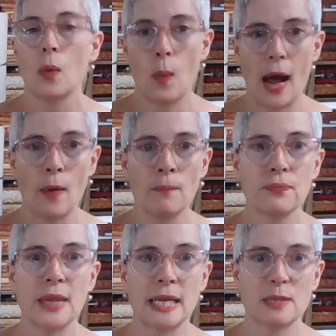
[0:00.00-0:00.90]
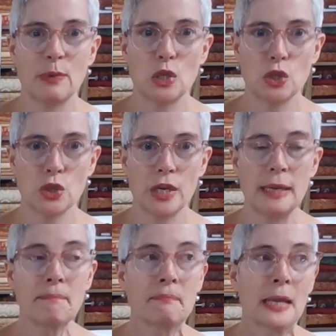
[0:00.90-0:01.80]
Wow, that's been a
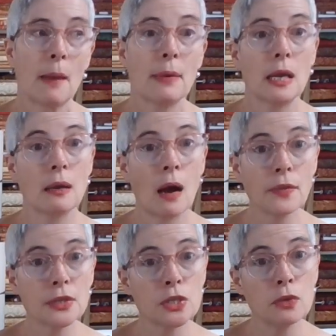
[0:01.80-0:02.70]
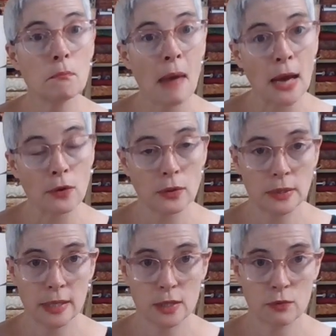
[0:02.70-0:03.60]
journey. But I got this new macro
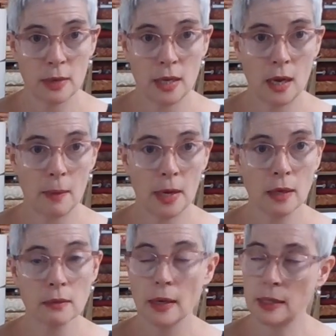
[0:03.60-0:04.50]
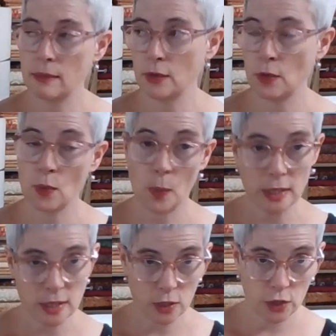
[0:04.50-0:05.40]
lens for my camera. I didn't even know there
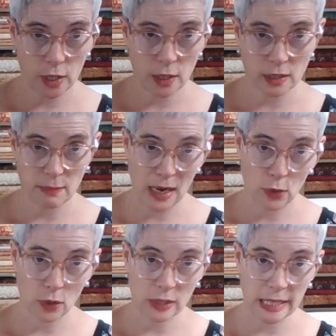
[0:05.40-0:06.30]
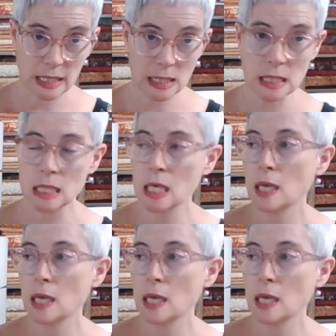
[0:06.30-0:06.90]
was such a thing as a macro lens.